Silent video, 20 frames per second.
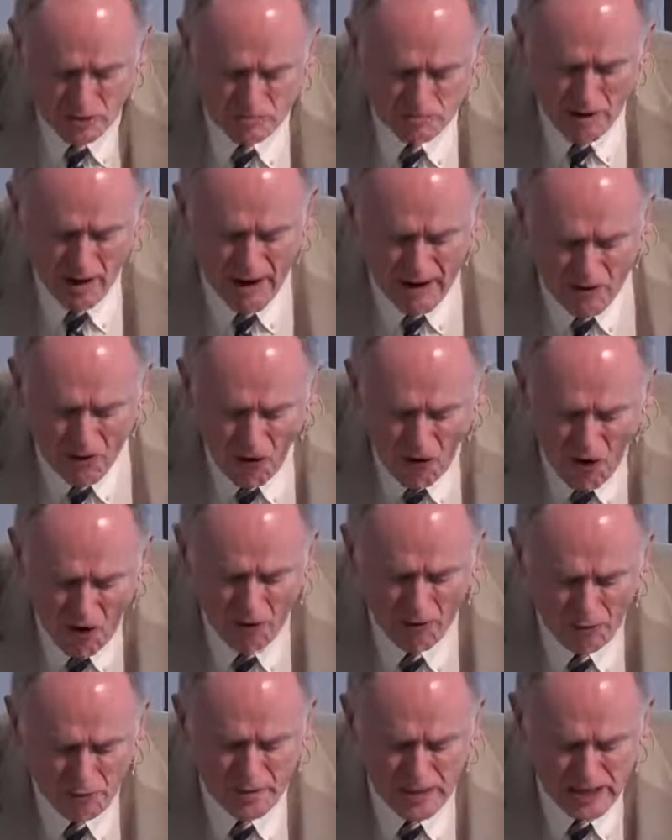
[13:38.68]
by
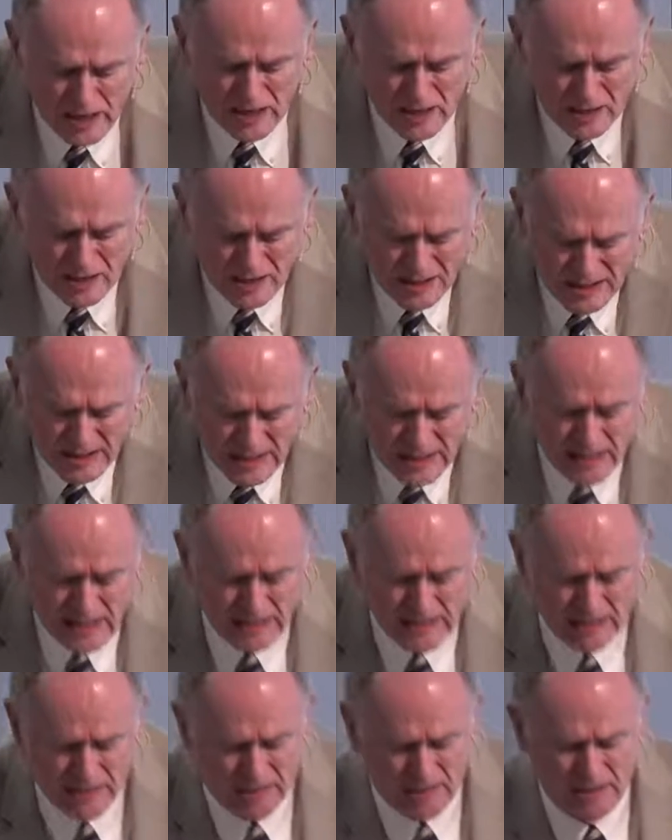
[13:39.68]
all these
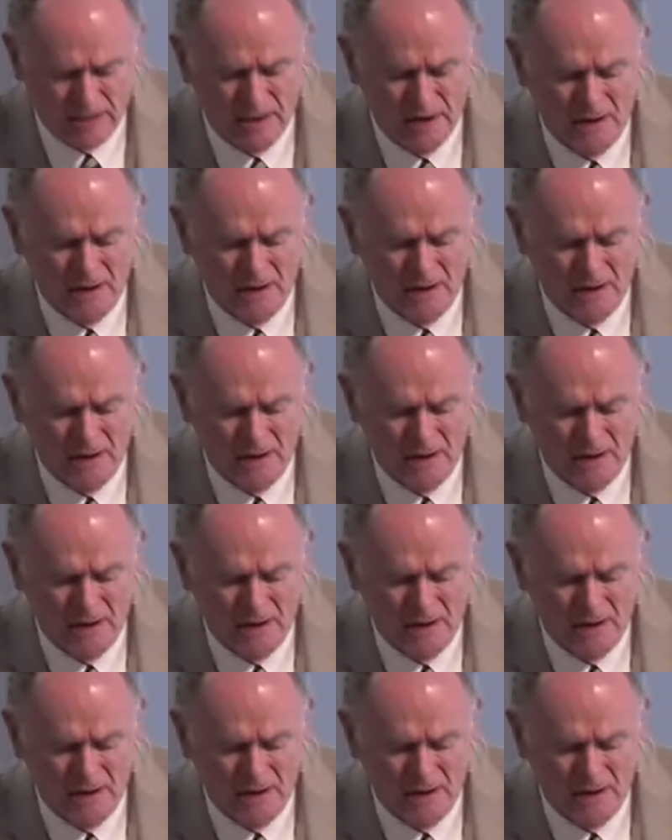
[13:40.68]
things.